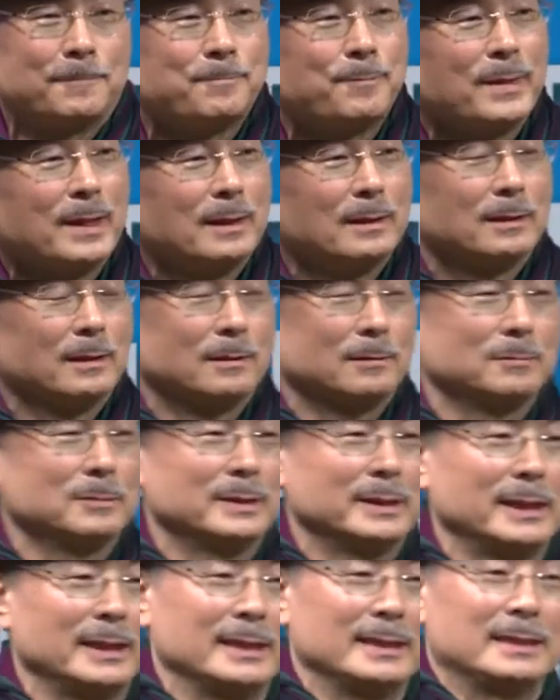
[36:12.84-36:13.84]
All you need
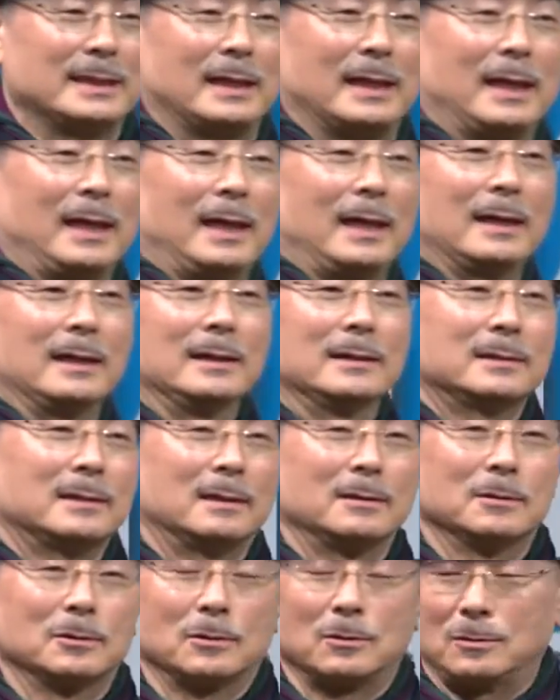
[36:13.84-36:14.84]
to do
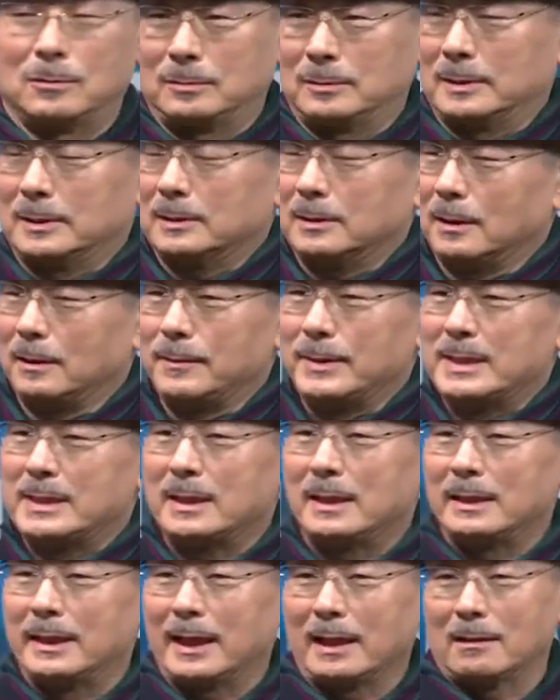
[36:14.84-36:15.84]
is have a very
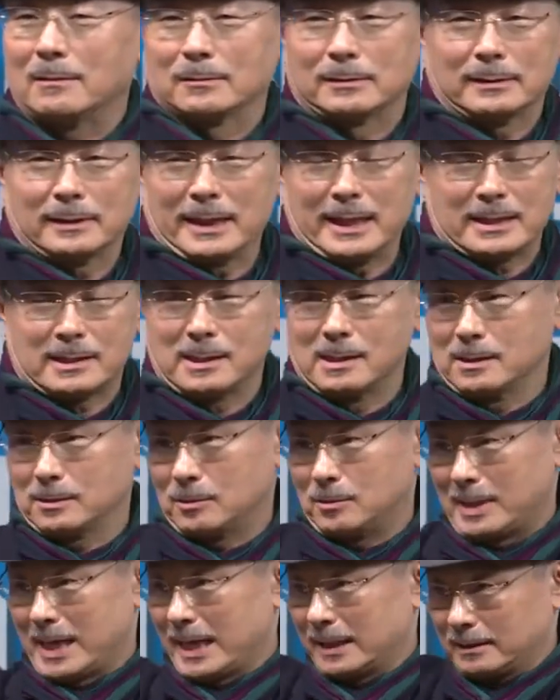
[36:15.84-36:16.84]
clear and detailed image
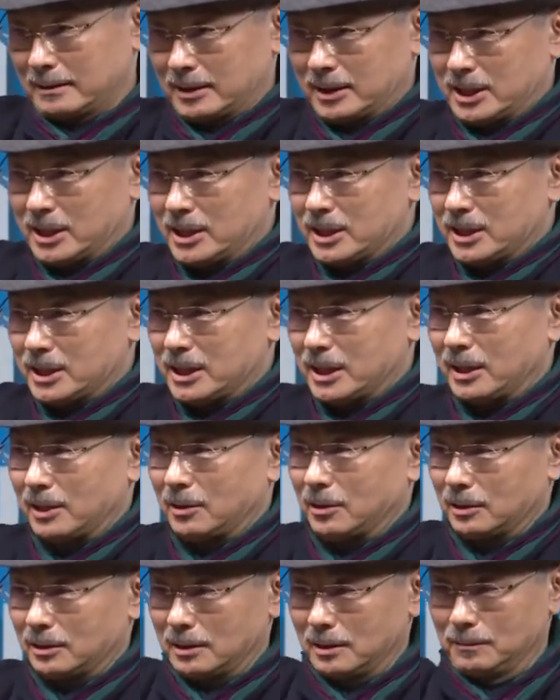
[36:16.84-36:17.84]
in your mind about
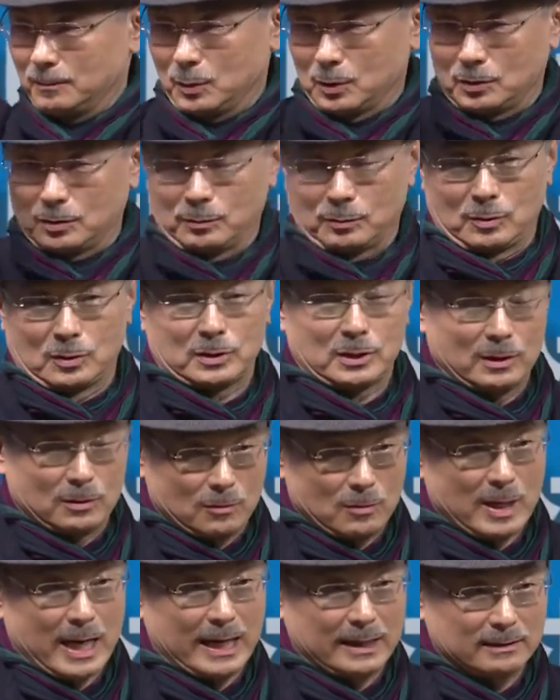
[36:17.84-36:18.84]
how you want to
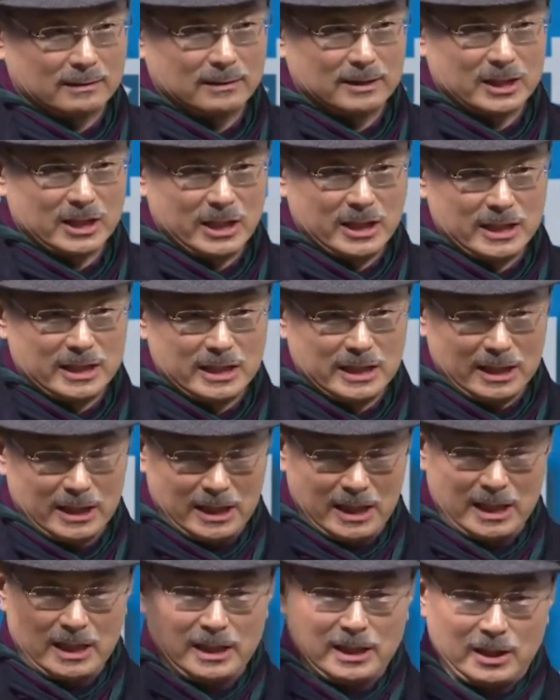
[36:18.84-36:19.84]
succeed and
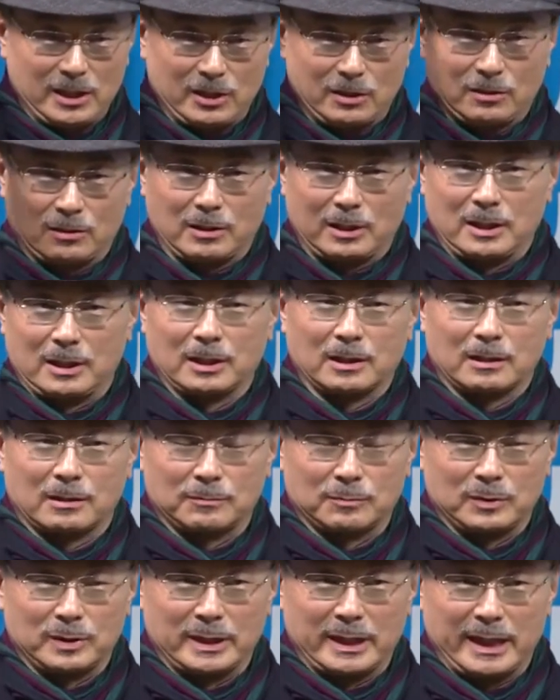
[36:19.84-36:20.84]
what your successful
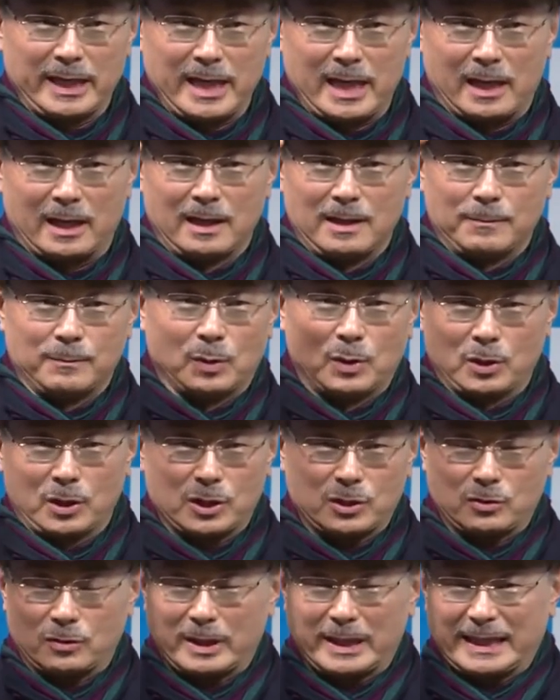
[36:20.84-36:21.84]
life will be
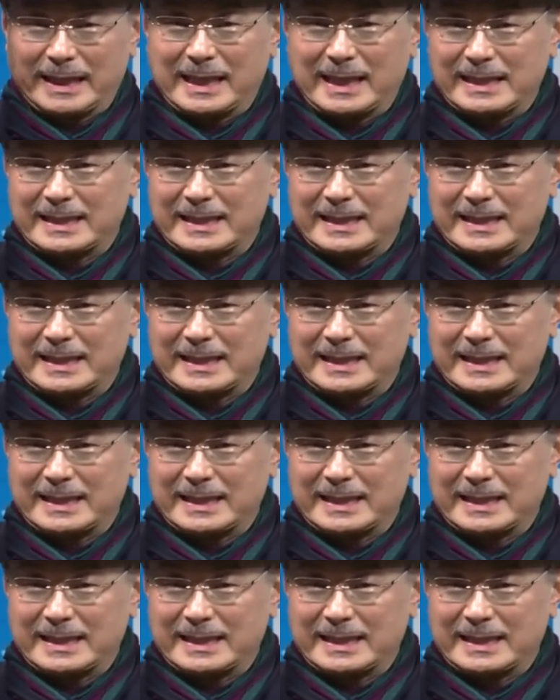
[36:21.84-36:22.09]
like.